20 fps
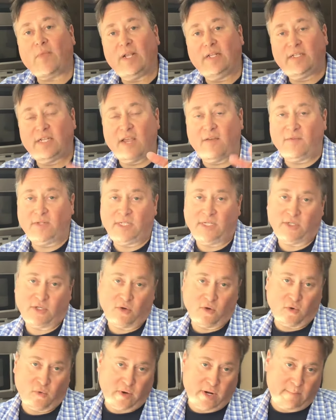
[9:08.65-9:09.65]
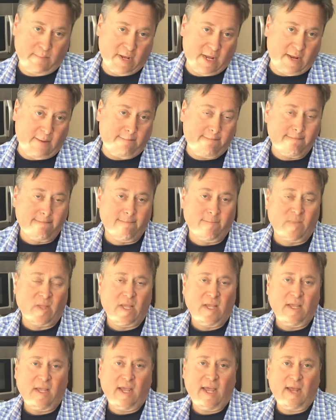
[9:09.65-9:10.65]
San Francisco, Green Bay.
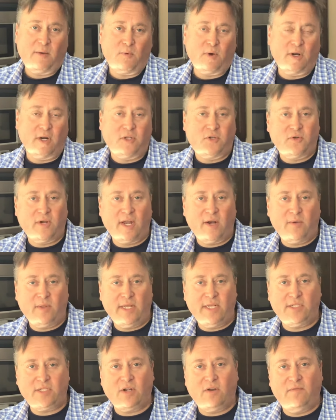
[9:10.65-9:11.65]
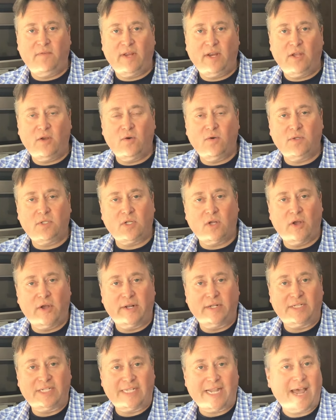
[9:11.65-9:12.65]
And we're going to try to release our videos
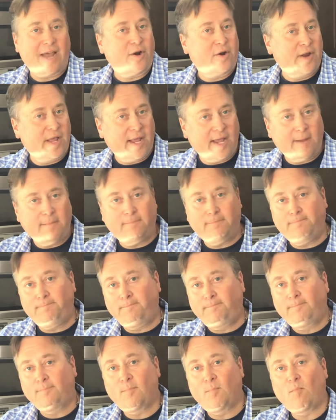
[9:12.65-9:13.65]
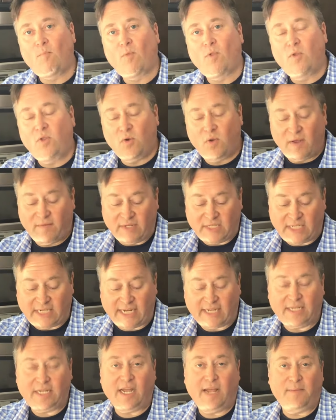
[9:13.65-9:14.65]
on Saturday. Don't have a
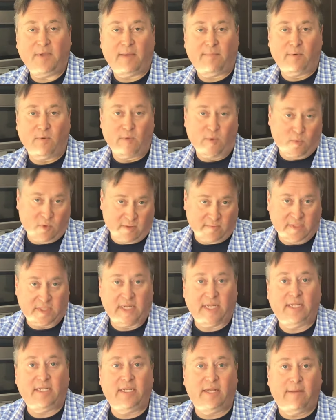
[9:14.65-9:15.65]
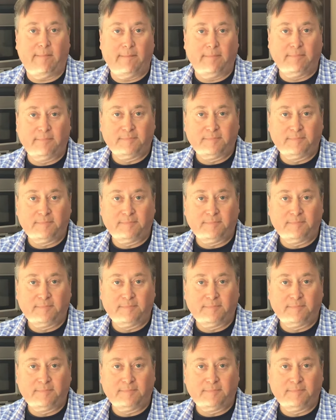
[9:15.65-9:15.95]
set time yet, but we will have a set time.